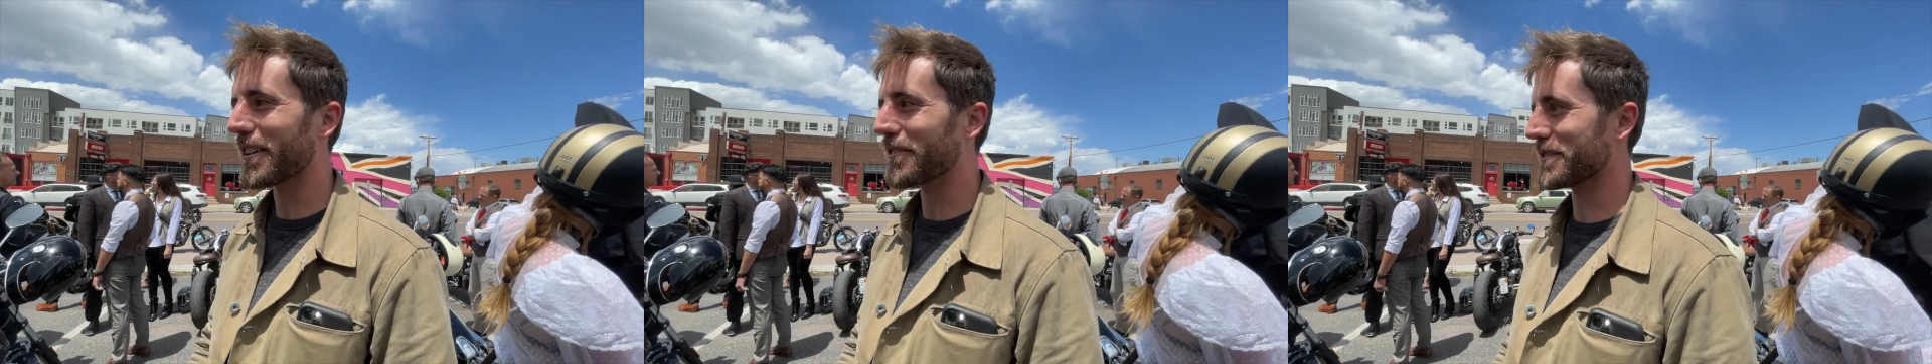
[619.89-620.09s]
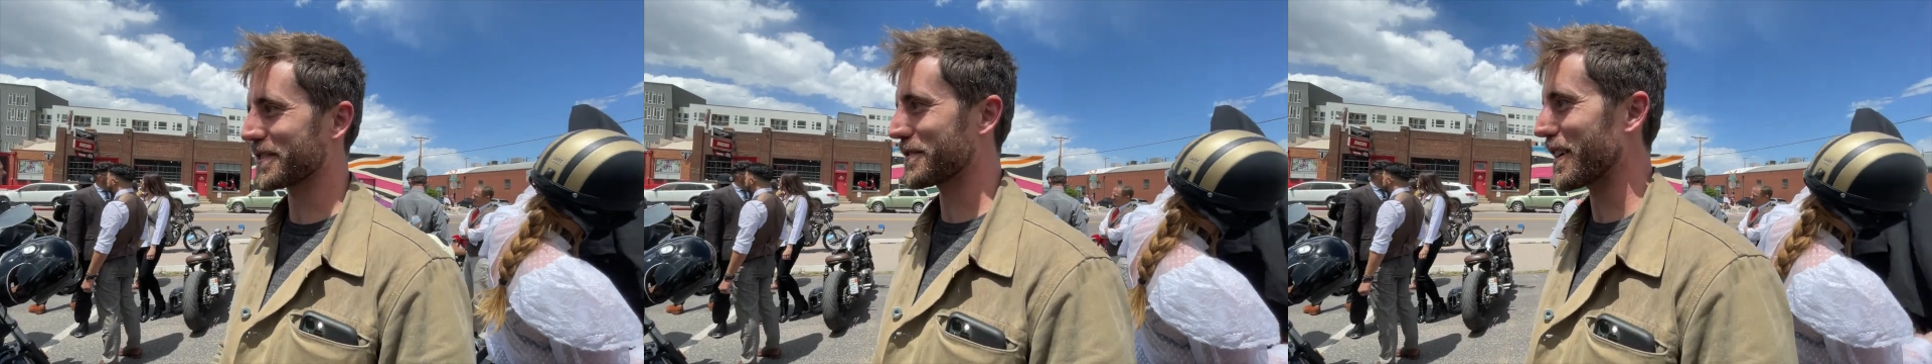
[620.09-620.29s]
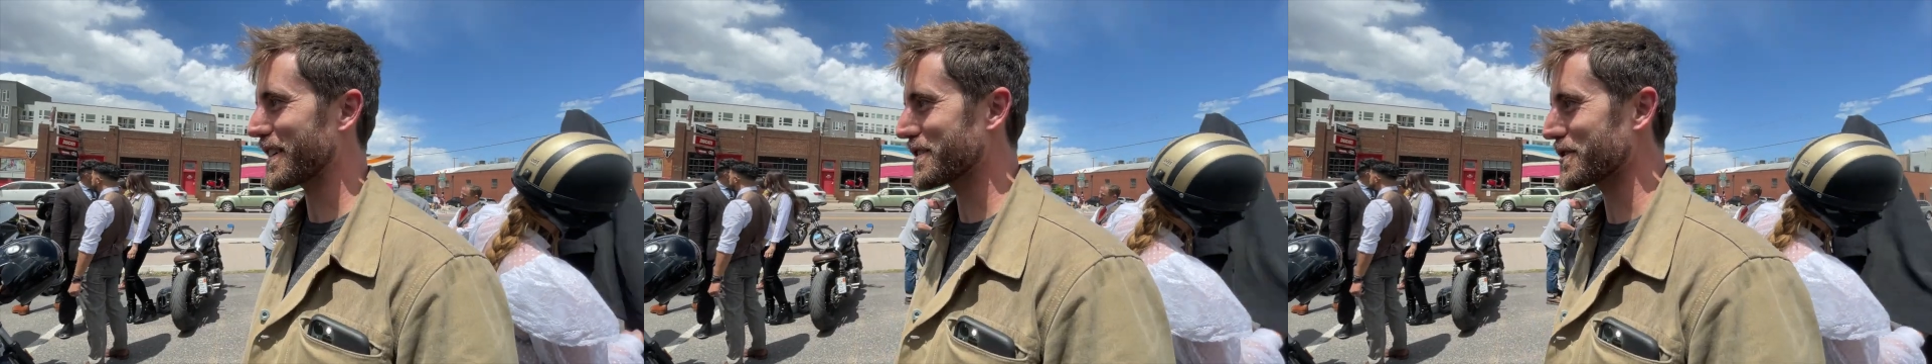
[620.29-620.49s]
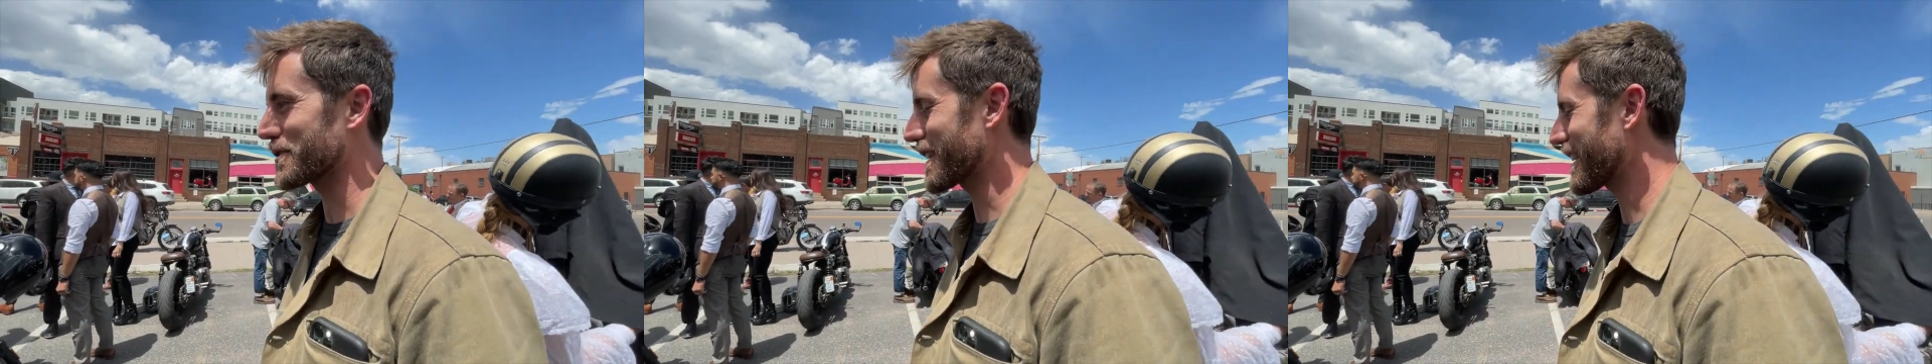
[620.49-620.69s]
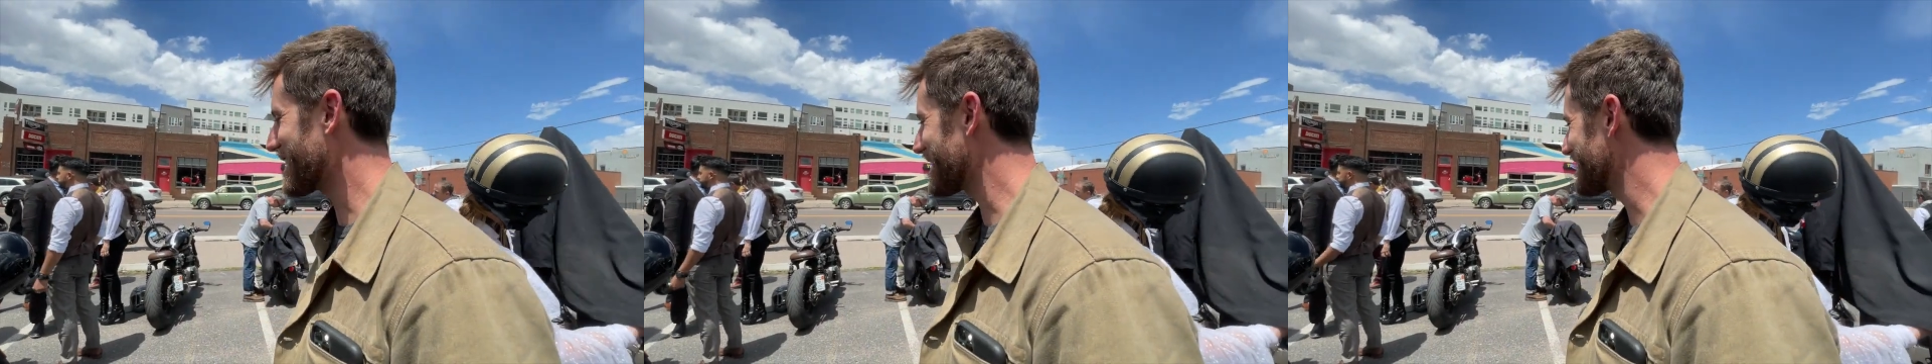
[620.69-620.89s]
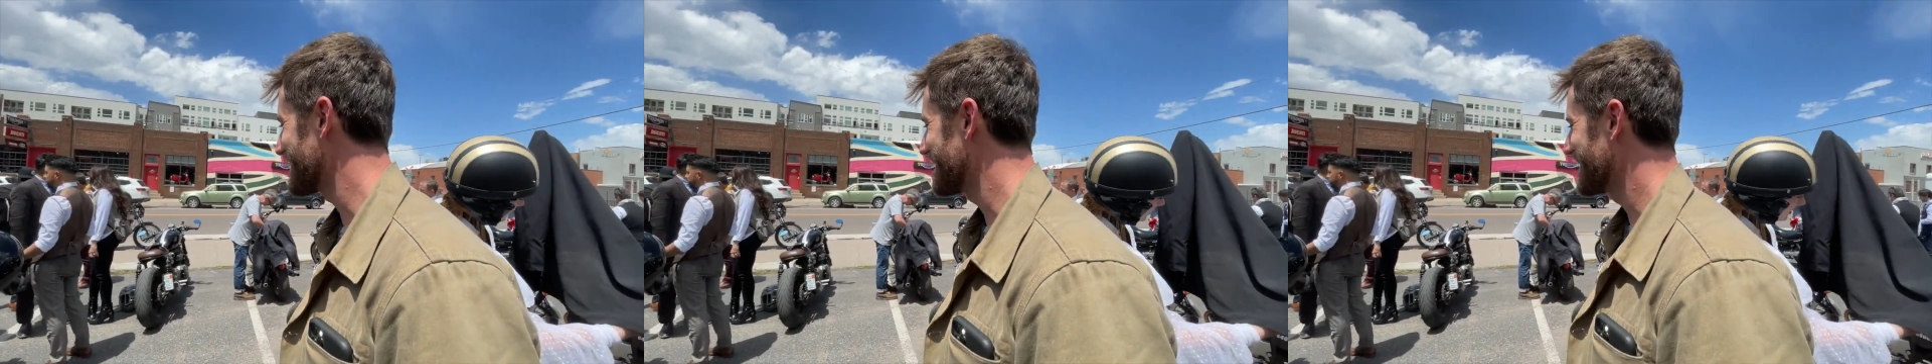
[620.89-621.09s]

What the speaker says: off as fast as you can.